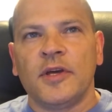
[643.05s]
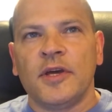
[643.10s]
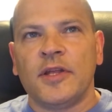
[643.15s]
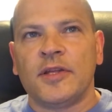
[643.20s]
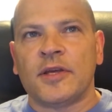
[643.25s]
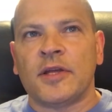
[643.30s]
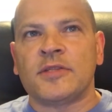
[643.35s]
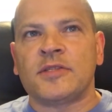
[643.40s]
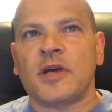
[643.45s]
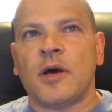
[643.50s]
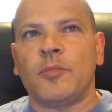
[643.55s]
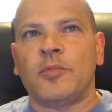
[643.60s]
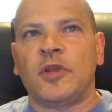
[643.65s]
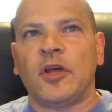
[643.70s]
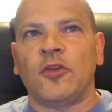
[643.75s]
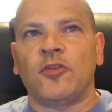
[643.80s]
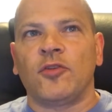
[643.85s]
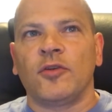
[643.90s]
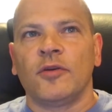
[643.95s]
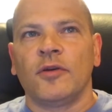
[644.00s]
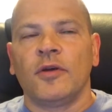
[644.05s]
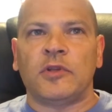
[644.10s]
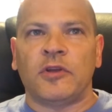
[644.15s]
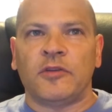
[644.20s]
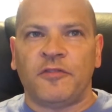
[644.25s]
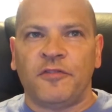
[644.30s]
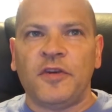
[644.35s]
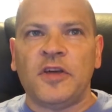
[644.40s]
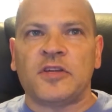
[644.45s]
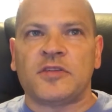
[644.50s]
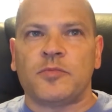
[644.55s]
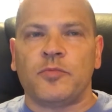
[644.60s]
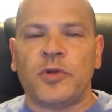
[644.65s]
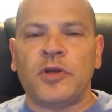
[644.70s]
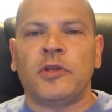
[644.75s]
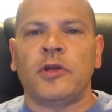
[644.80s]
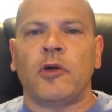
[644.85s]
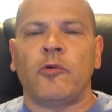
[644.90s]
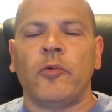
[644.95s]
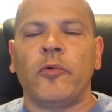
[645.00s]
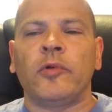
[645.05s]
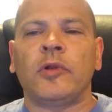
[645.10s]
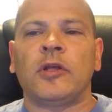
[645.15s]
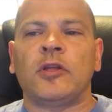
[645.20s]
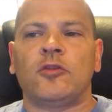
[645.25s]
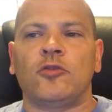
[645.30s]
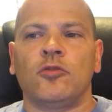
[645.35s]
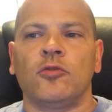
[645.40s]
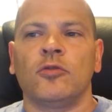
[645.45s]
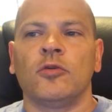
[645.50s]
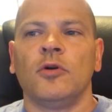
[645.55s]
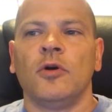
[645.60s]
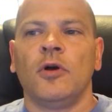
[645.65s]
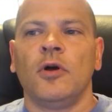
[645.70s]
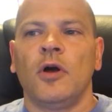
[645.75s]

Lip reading: it ends up that the fees being equivalent to